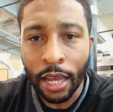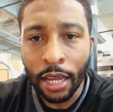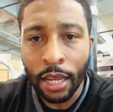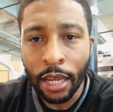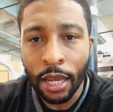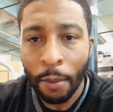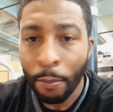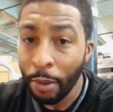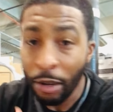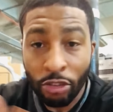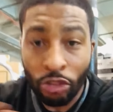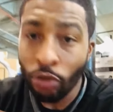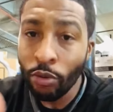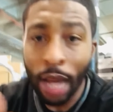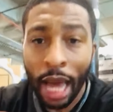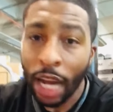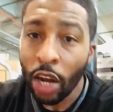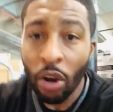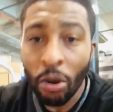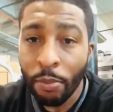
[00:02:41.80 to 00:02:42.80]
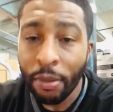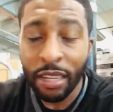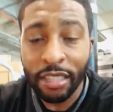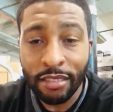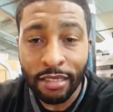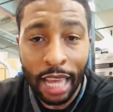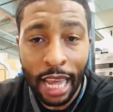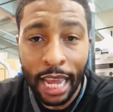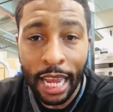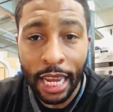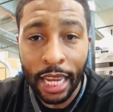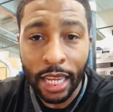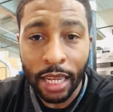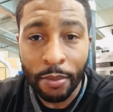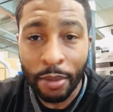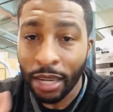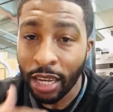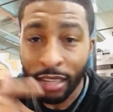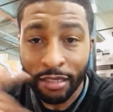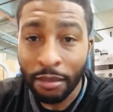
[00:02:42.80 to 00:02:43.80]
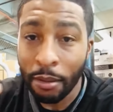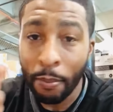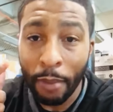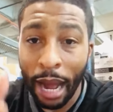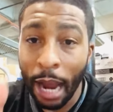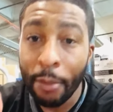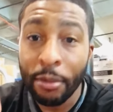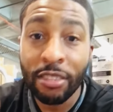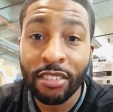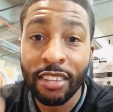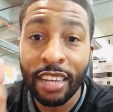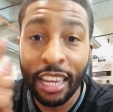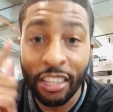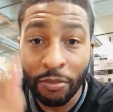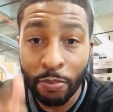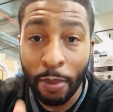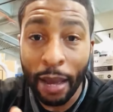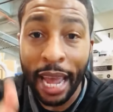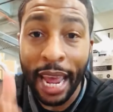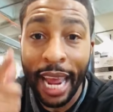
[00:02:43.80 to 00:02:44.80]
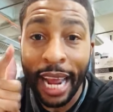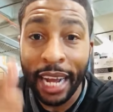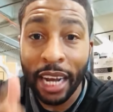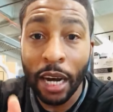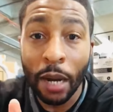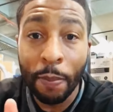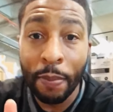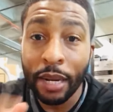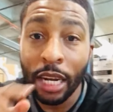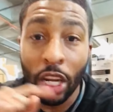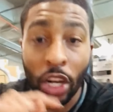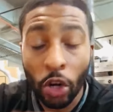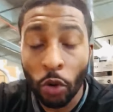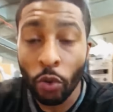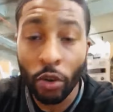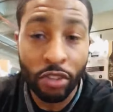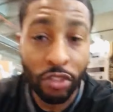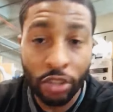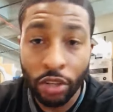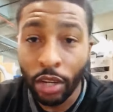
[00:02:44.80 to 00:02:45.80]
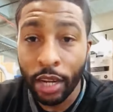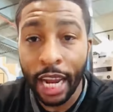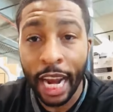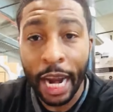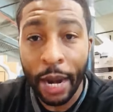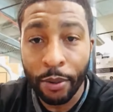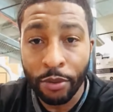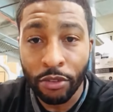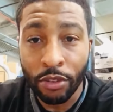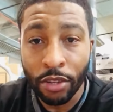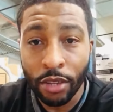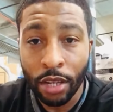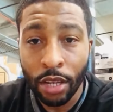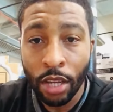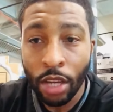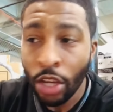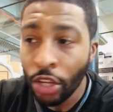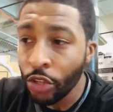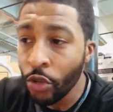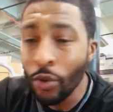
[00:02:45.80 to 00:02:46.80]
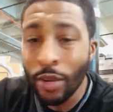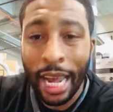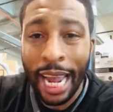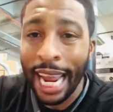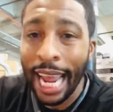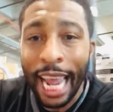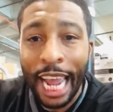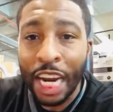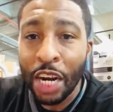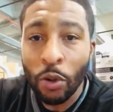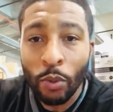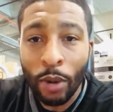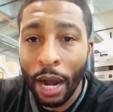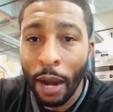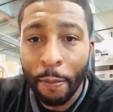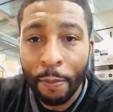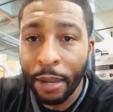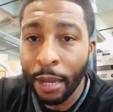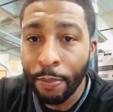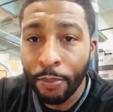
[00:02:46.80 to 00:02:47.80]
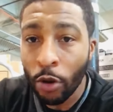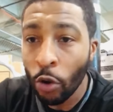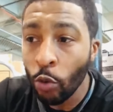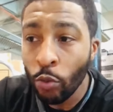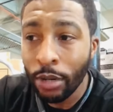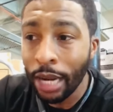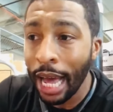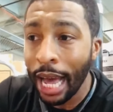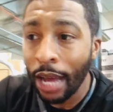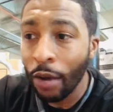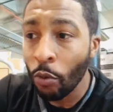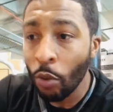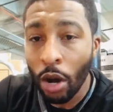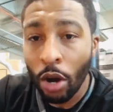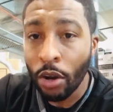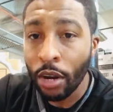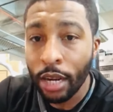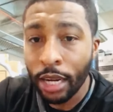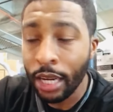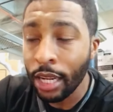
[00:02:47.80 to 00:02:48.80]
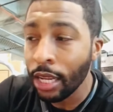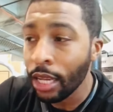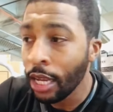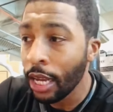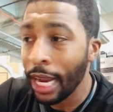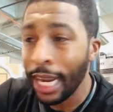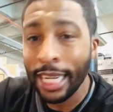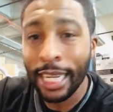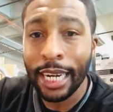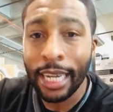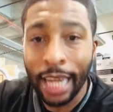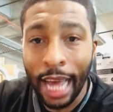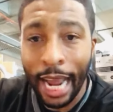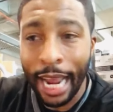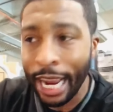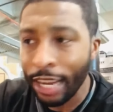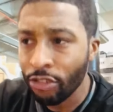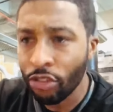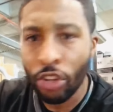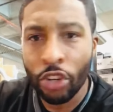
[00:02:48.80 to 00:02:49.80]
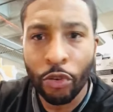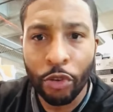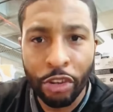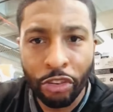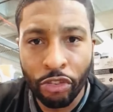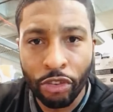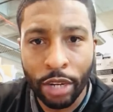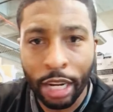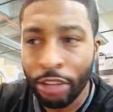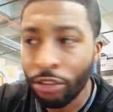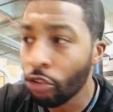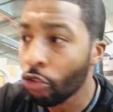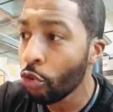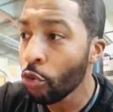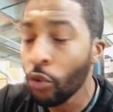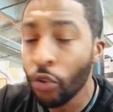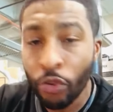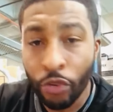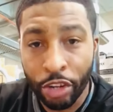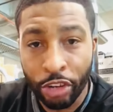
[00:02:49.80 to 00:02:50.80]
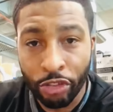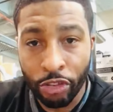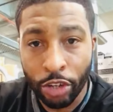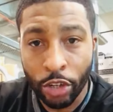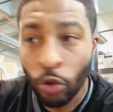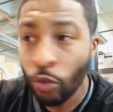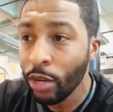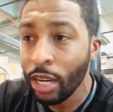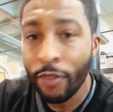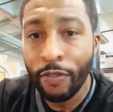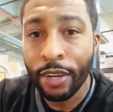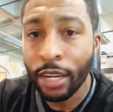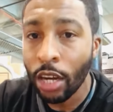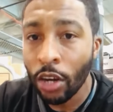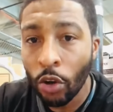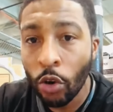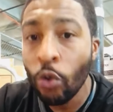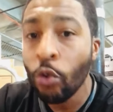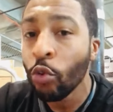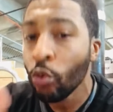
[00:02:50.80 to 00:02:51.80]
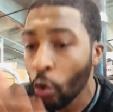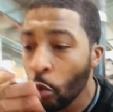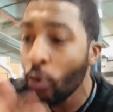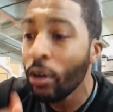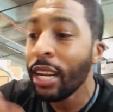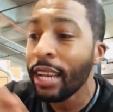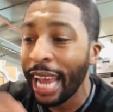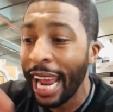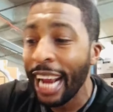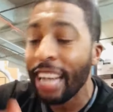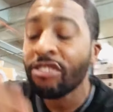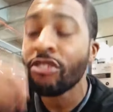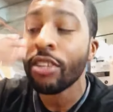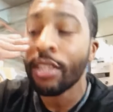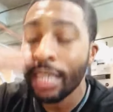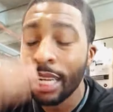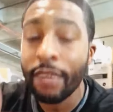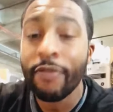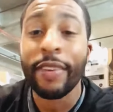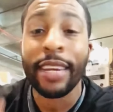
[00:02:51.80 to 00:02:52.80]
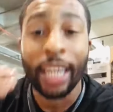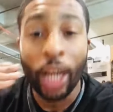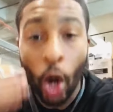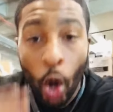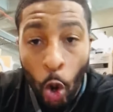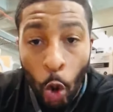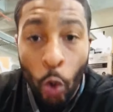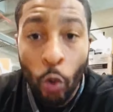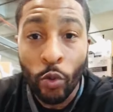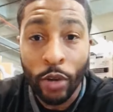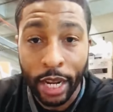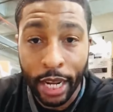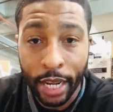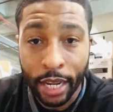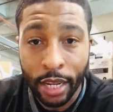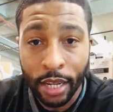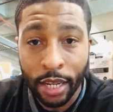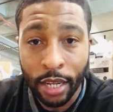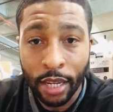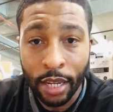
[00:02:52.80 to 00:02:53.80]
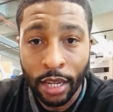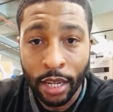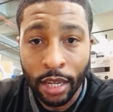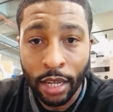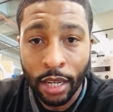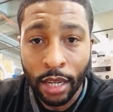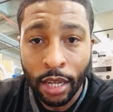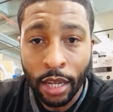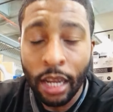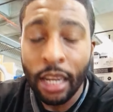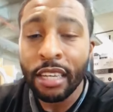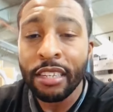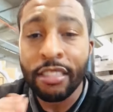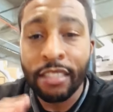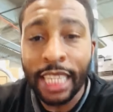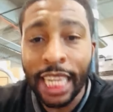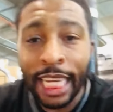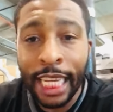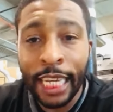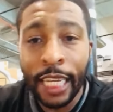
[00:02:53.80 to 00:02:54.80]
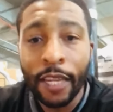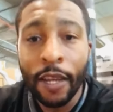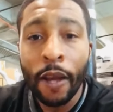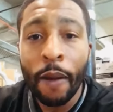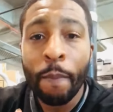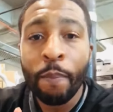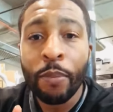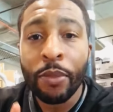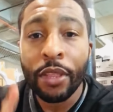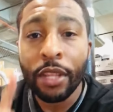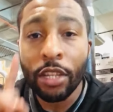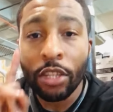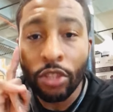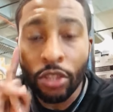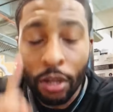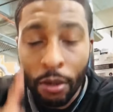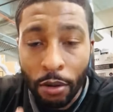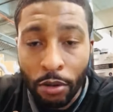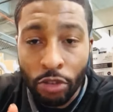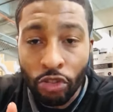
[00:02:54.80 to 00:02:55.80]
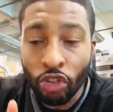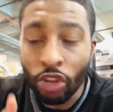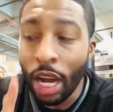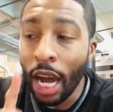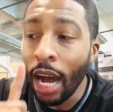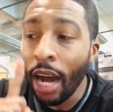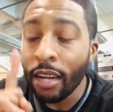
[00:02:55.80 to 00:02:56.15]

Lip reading: But you're not going to be saved because the Bible says bad company corrupts good character. You can't hang around people who not walking in the light as a Christian, as a true Christian, who actually living holy. See, God